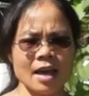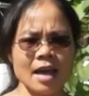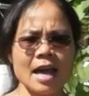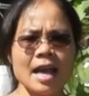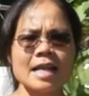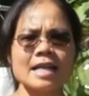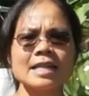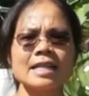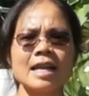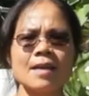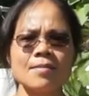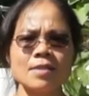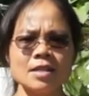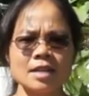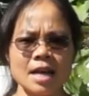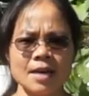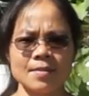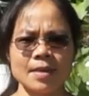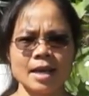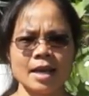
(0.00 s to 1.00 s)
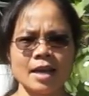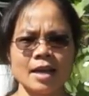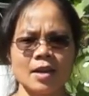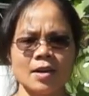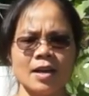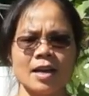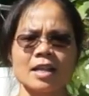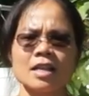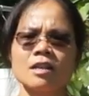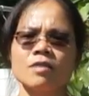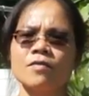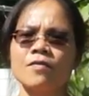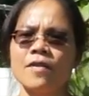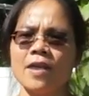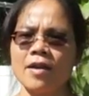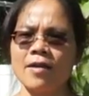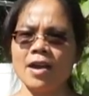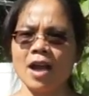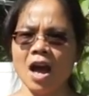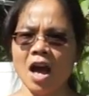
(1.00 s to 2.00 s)
In summertime here, it is
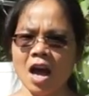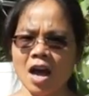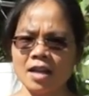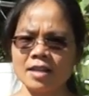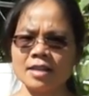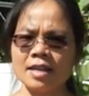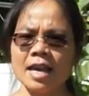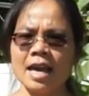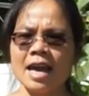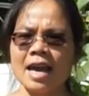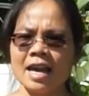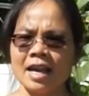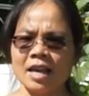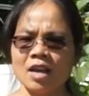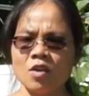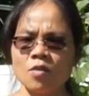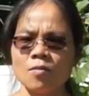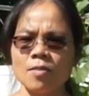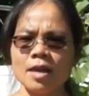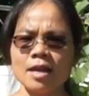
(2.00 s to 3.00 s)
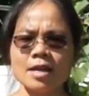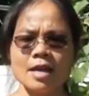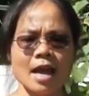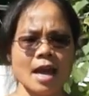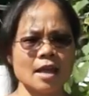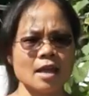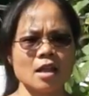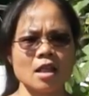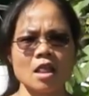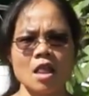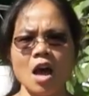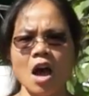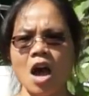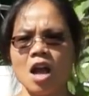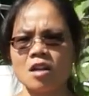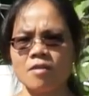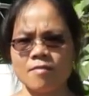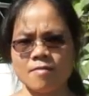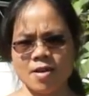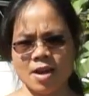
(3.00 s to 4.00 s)
very hot, humid, and a
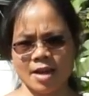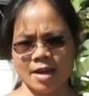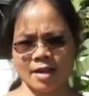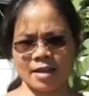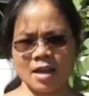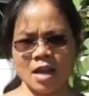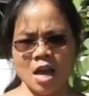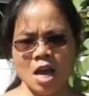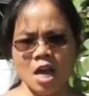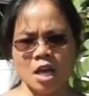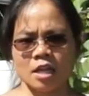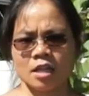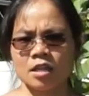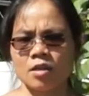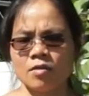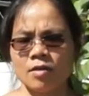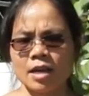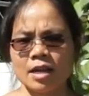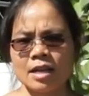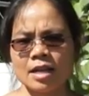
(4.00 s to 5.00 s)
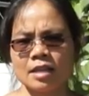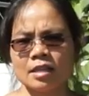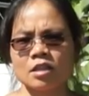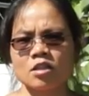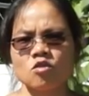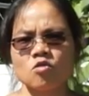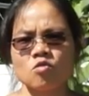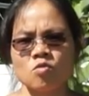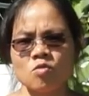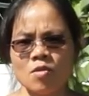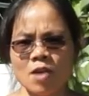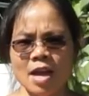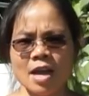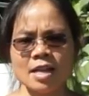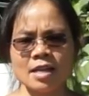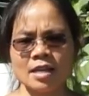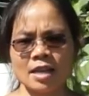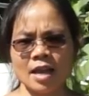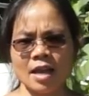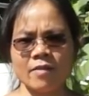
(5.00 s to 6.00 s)
lot of rain. So it is
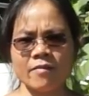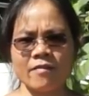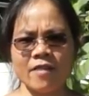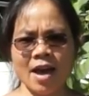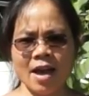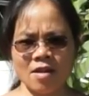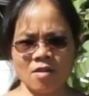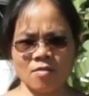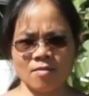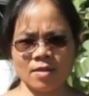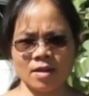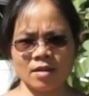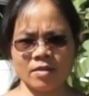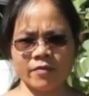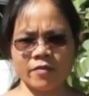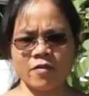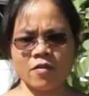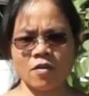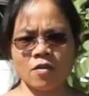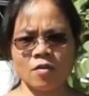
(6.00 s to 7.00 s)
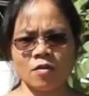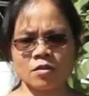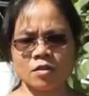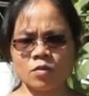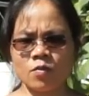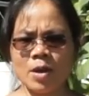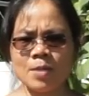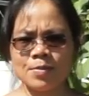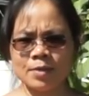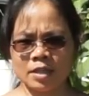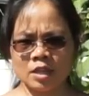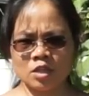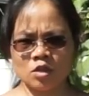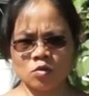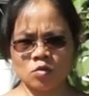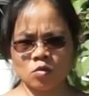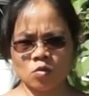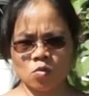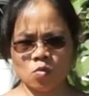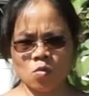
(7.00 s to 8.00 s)
great environment for sweet
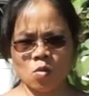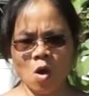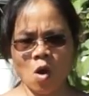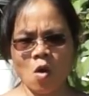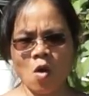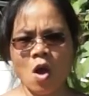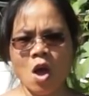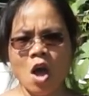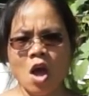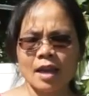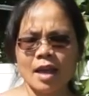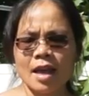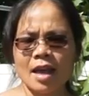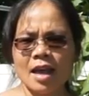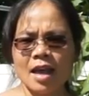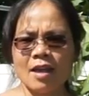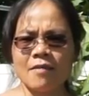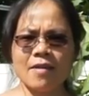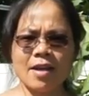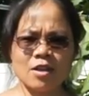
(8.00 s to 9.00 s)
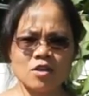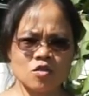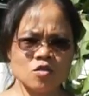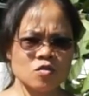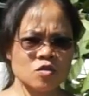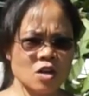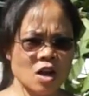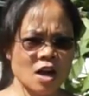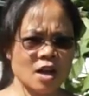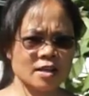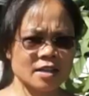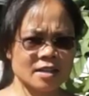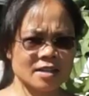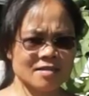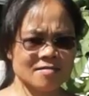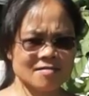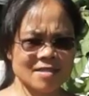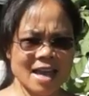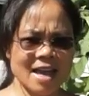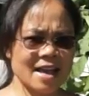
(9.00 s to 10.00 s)
potato to grow. If I do not
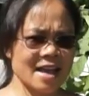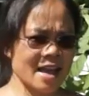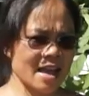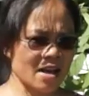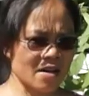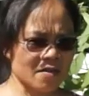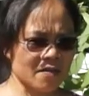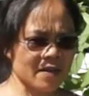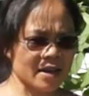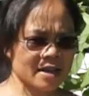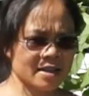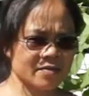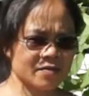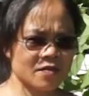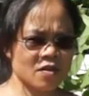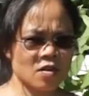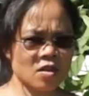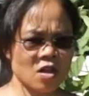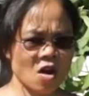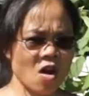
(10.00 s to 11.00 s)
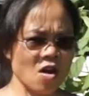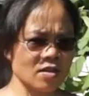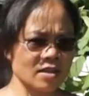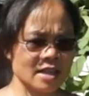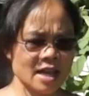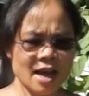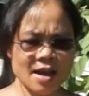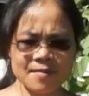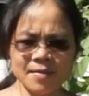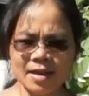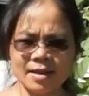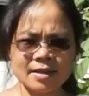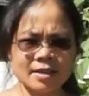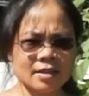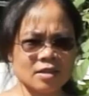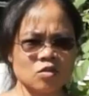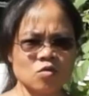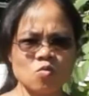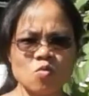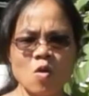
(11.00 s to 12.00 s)
take care of it for a long time, it
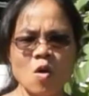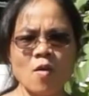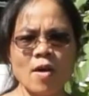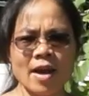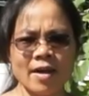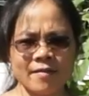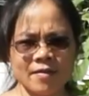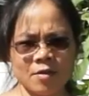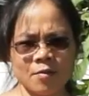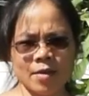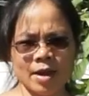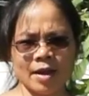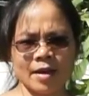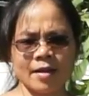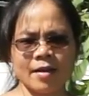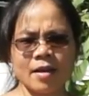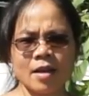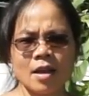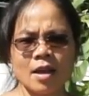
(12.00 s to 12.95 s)
just grow everywhere.